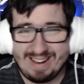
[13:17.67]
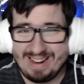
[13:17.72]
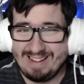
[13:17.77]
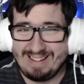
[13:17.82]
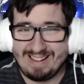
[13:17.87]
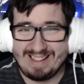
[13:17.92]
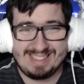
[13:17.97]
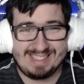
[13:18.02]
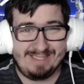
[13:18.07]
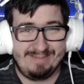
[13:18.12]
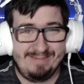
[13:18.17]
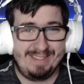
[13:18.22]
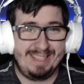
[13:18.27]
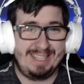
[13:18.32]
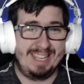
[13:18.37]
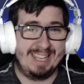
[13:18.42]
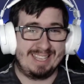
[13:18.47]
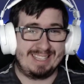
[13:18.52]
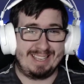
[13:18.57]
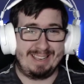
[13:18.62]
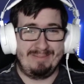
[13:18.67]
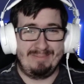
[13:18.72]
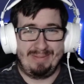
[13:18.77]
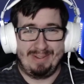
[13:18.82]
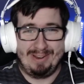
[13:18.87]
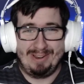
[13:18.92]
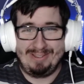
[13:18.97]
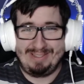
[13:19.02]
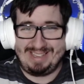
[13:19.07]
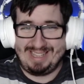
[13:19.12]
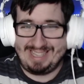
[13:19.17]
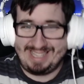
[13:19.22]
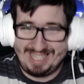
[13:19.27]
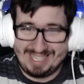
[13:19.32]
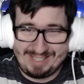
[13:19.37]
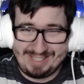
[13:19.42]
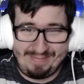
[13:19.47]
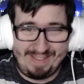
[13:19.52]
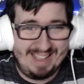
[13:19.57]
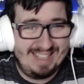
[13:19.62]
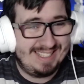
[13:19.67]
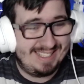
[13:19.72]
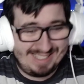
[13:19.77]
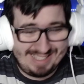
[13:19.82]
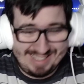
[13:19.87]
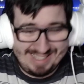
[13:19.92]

realize immediately, bro, look at his face.